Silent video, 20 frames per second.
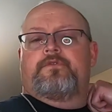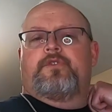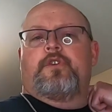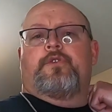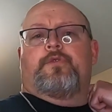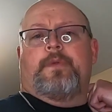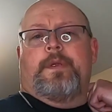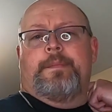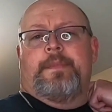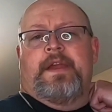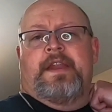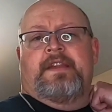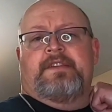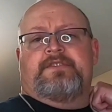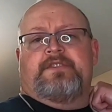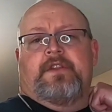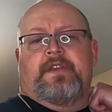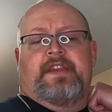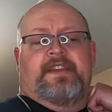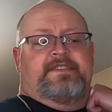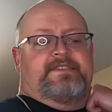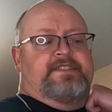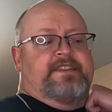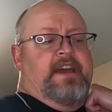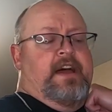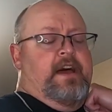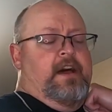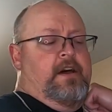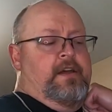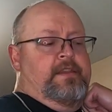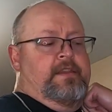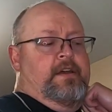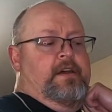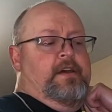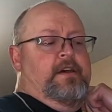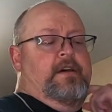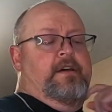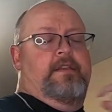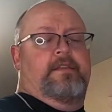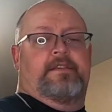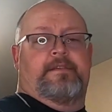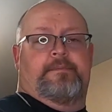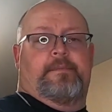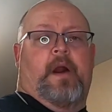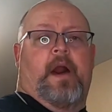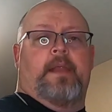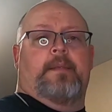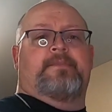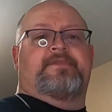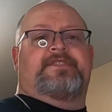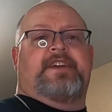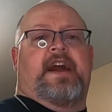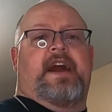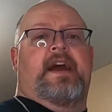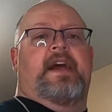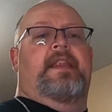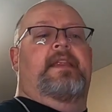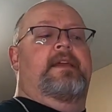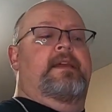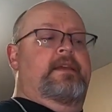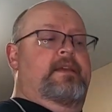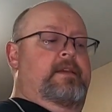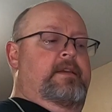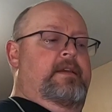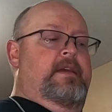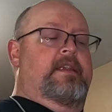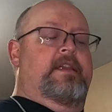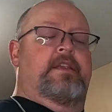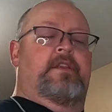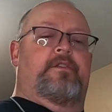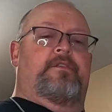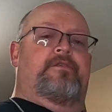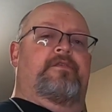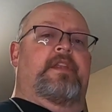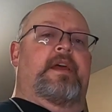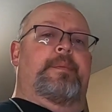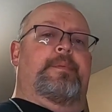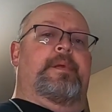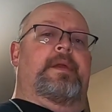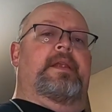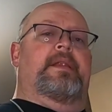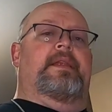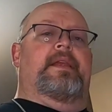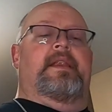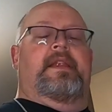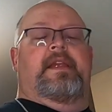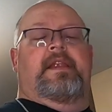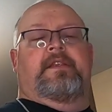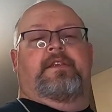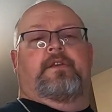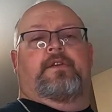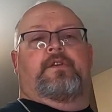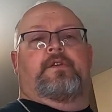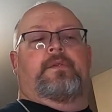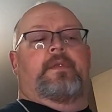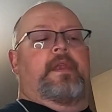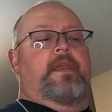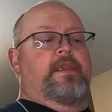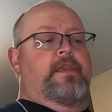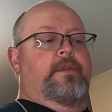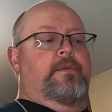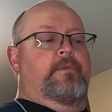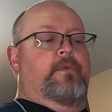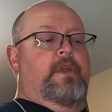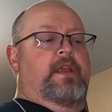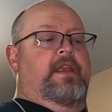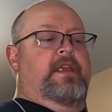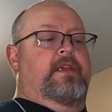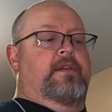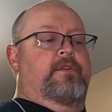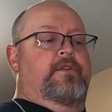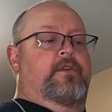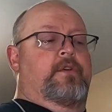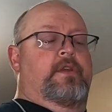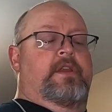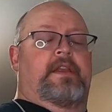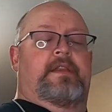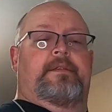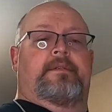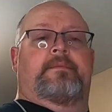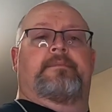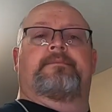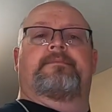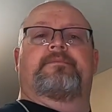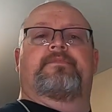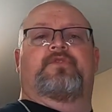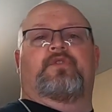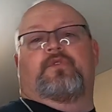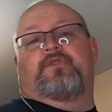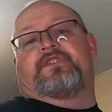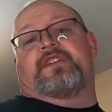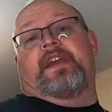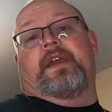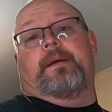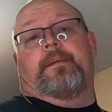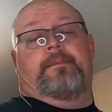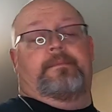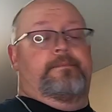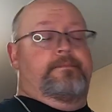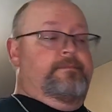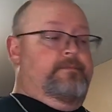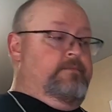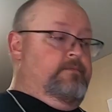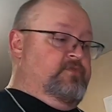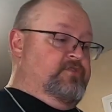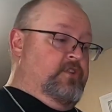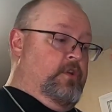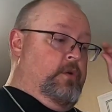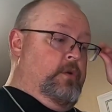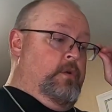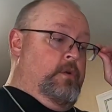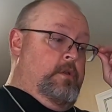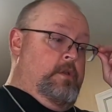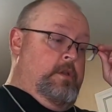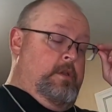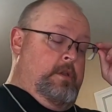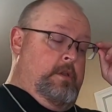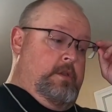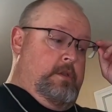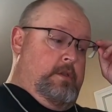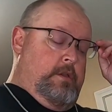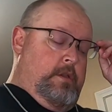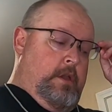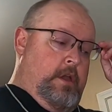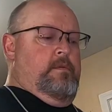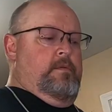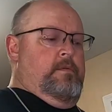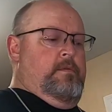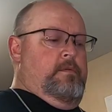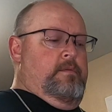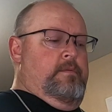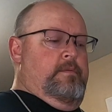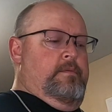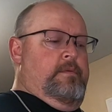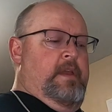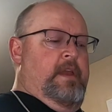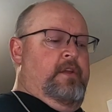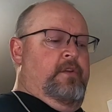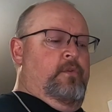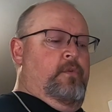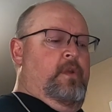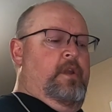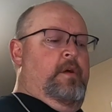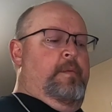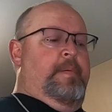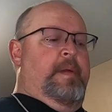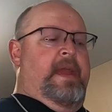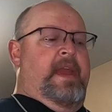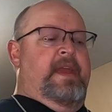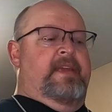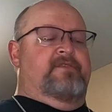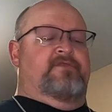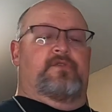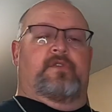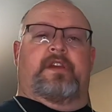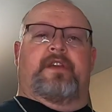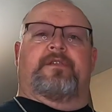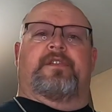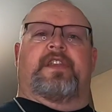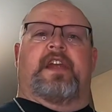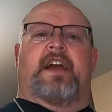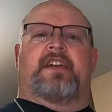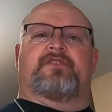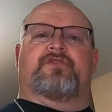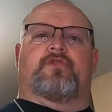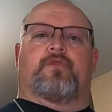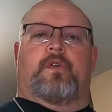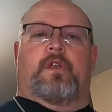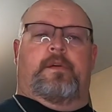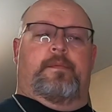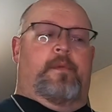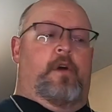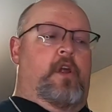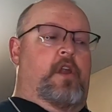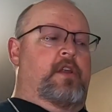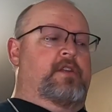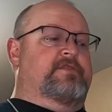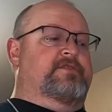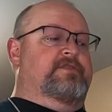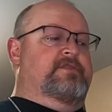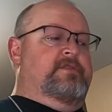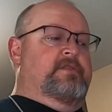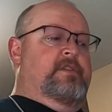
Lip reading: 2 or 3 minutes on each side, on the bottom side, and then you'll flip it, and then you're doing it till temp. So that grill pan is gonna give it nice grill marks.